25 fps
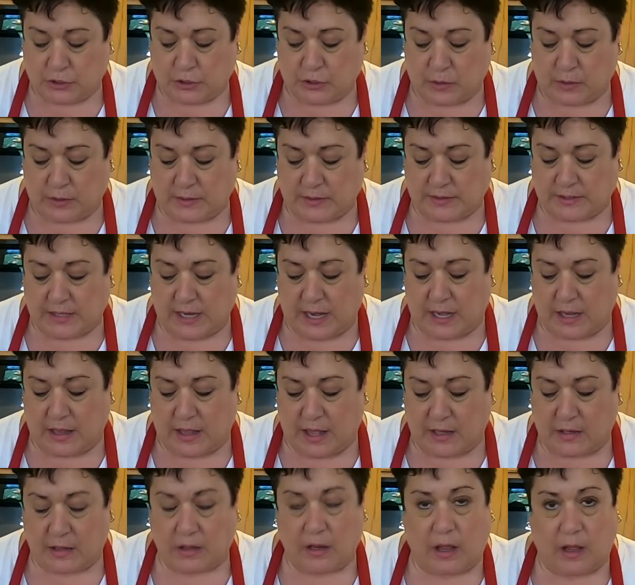notice saying
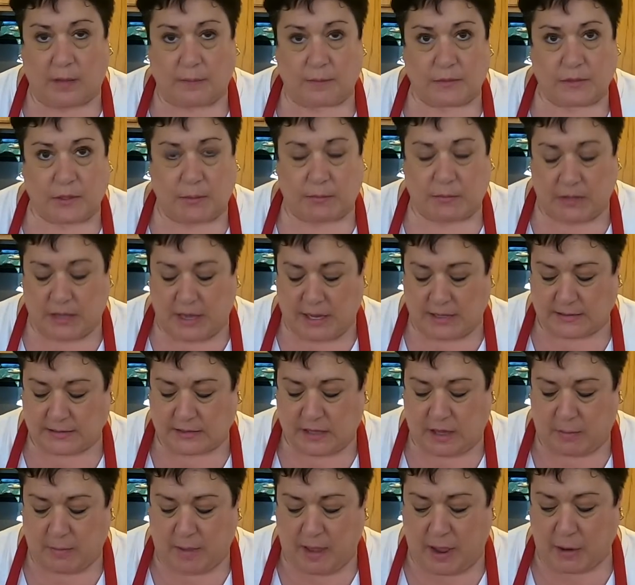that something has
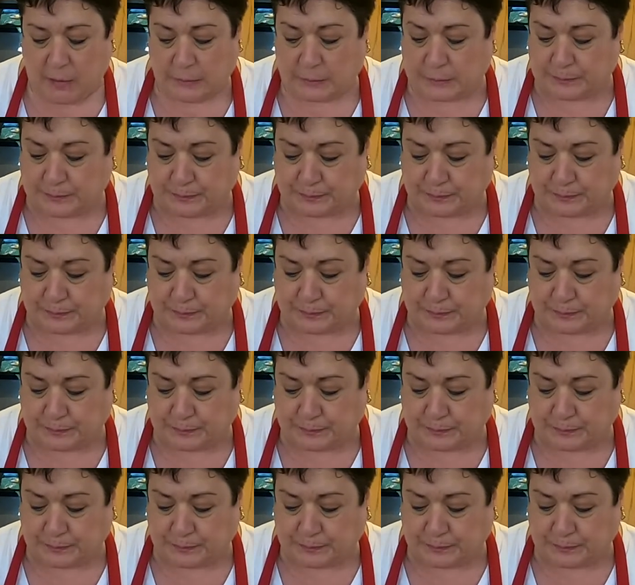come out.